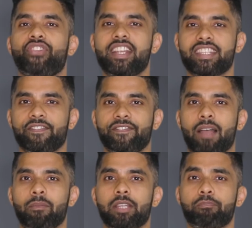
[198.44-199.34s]
friends and
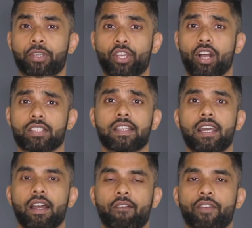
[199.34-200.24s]
family because
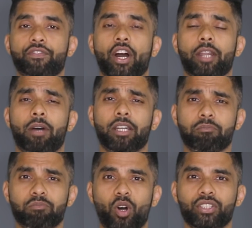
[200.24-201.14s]
we've got about
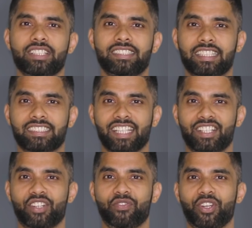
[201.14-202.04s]
more than
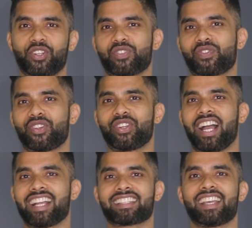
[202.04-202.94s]
600 videos for you
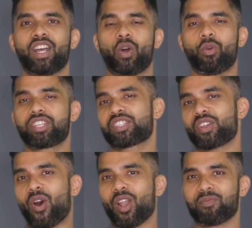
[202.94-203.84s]
guys, which
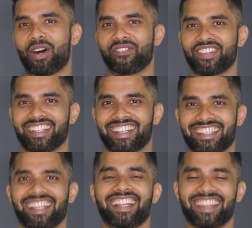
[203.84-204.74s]
is all about
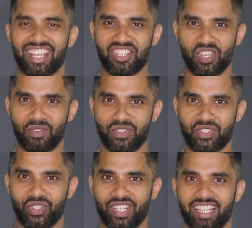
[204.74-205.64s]
fitness. Thank you so much for
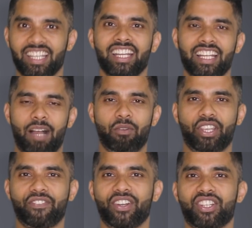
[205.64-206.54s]
tuning in. I'm
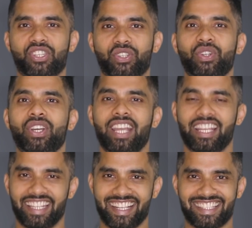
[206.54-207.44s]
looking forward to see you
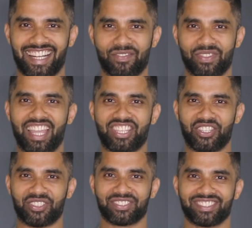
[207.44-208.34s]
in the next time. Thank
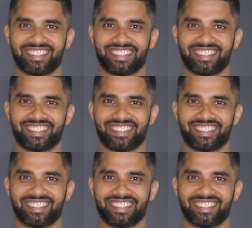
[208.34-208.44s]
you.